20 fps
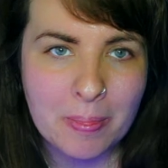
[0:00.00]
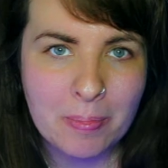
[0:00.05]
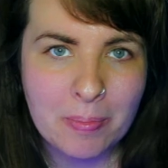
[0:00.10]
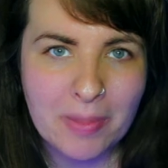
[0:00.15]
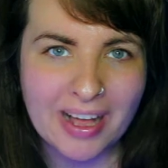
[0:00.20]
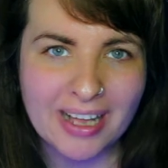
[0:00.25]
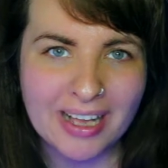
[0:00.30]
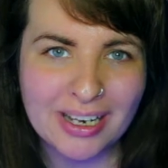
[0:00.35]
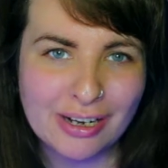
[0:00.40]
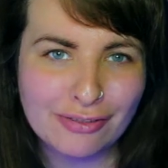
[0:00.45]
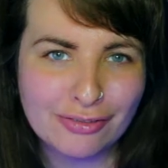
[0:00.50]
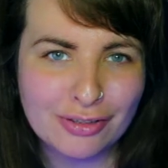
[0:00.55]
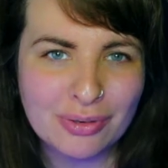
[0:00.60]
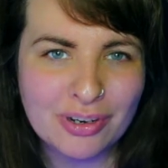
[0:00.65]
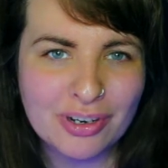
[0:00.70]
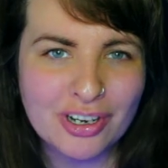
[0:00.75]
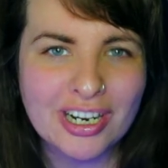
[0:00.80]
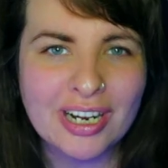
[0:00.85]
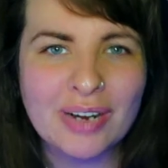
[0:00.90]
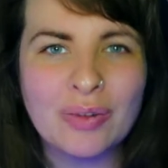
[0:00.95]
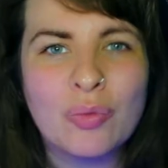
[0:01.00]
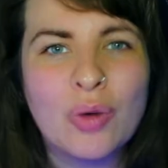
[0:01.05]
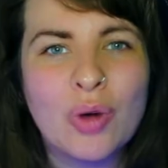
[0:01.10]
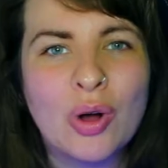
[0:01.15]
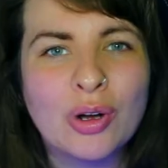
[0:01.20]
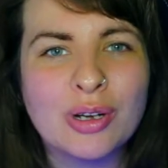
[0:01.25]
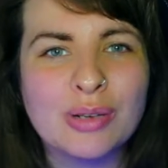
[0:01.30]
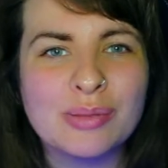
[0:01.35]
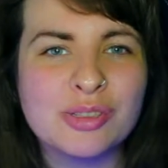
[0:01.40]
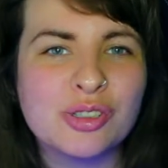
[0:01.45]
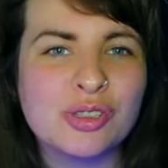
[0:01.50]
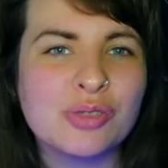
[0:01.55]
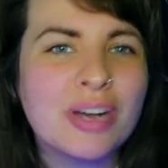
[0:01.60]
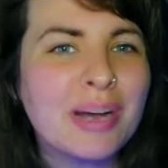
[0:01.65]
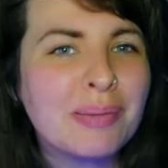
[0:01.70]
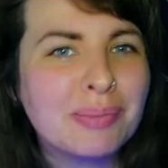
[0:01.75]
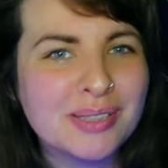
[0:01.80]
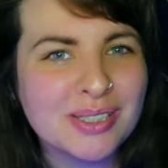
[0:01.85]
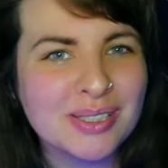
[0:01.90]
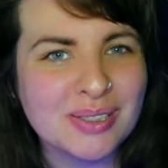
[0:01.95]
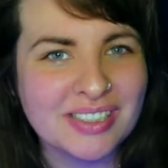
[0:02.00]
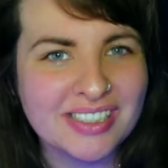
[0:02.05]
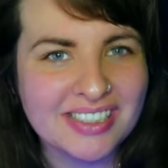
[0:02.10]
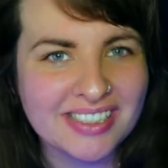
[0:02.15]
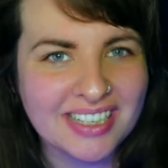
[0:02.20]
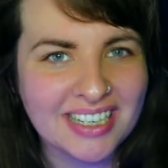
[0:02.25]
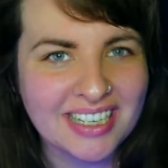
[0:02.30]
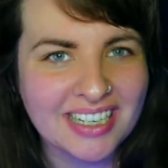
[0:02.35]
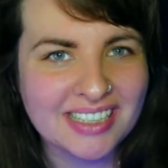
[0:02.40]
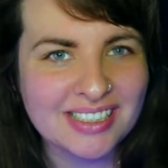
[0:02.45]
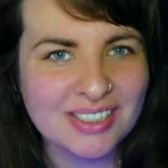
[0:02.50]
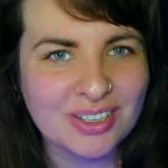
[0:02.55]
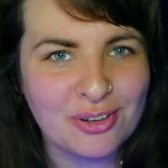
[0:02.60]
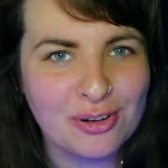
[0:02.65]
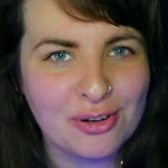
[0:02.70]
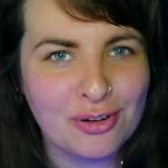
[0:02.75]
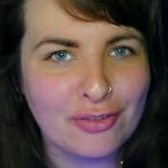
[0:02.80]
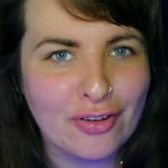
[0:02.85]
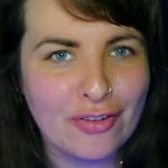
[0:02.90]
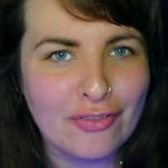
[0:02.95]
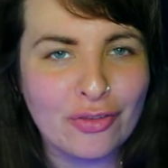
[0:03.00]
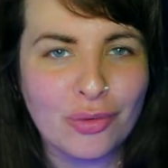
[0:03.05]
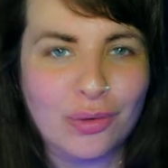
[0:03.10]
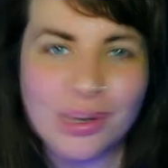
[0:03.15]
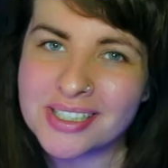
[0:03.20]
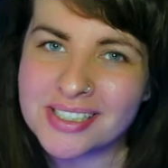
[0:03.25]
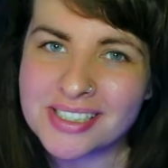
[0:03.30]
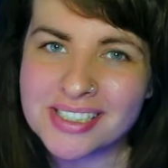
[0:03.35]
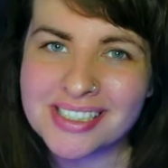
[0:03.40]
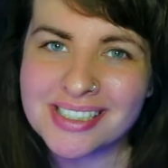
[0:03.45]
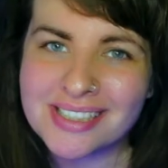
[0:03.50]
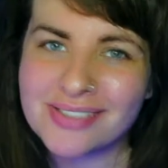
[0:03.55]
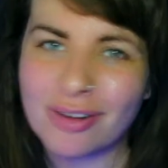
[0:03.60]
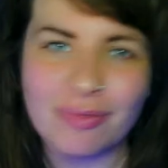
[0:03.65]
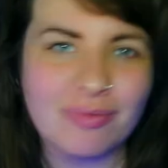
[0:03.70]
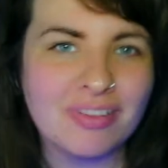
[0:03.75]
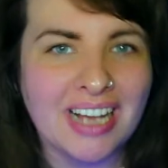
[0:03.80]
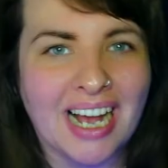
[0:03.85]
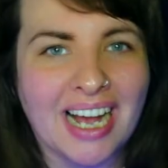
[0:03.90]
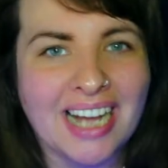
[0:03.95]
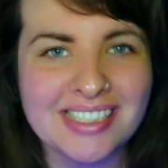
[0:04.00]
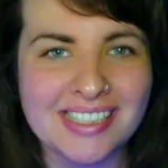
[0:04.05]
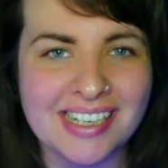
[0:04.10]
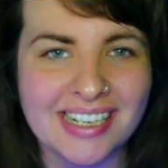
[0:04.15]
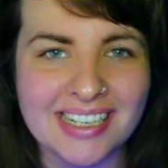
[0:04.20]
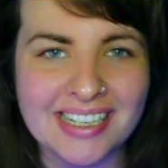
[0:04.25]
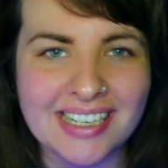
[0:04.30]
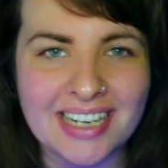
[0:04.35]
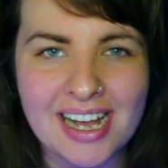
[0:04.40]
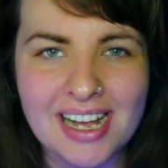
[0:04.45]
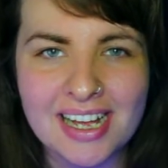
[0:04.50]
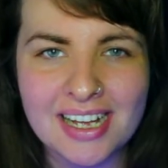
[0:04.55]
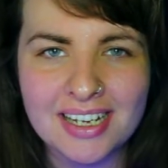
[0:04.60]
Hello, everyone, and welcome to episode six of Voices from the Attic.